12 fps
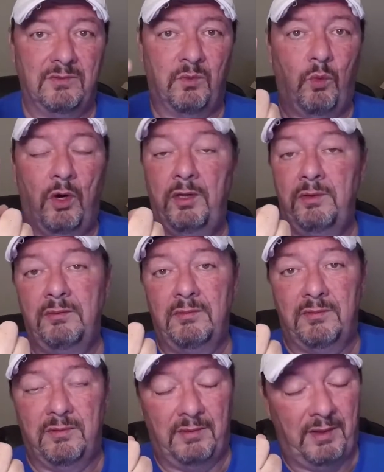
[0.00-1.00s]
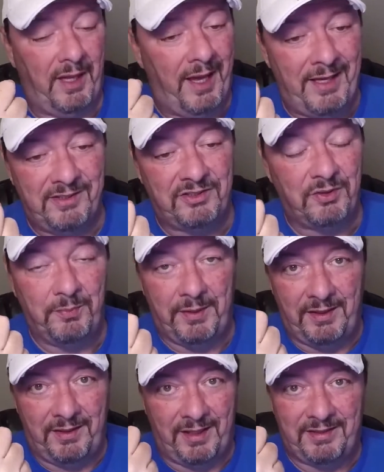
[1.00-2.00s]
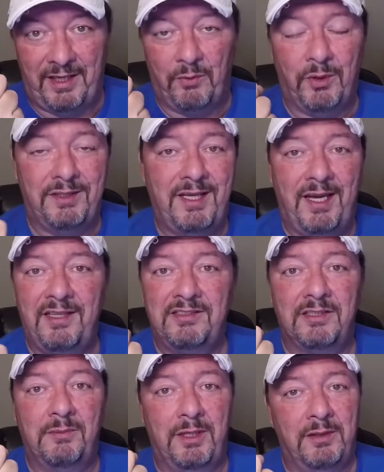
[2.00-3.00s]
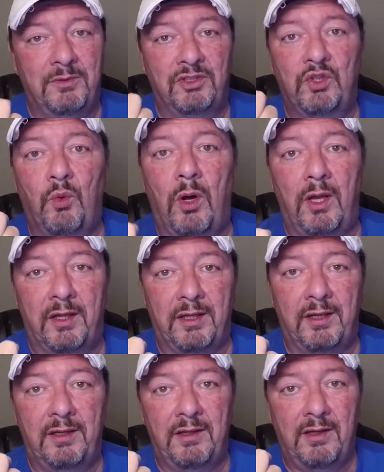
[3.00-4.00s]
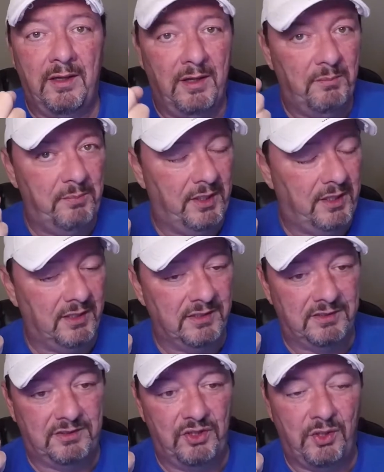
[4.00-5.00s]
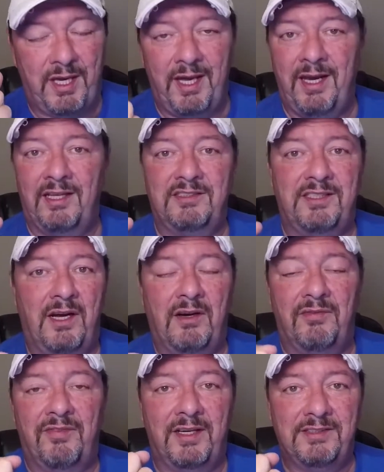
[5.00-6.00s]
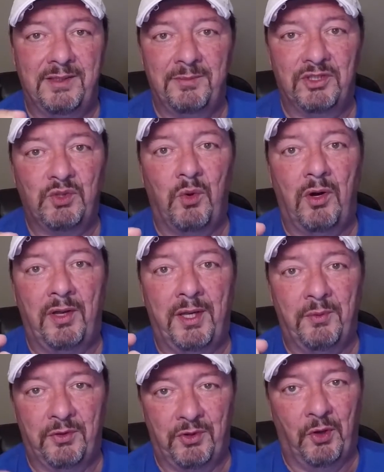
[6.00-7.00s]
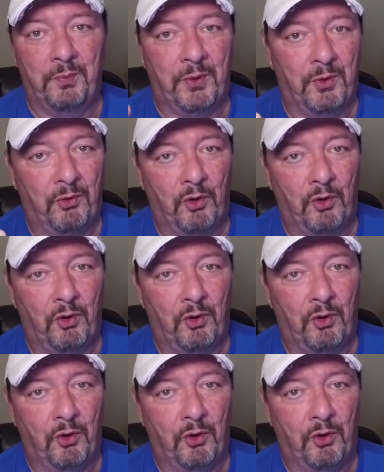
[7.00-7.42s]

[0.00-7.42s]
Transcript: One has to be that they retain some image quality, because you cannot sacrifice image quality with GoPro.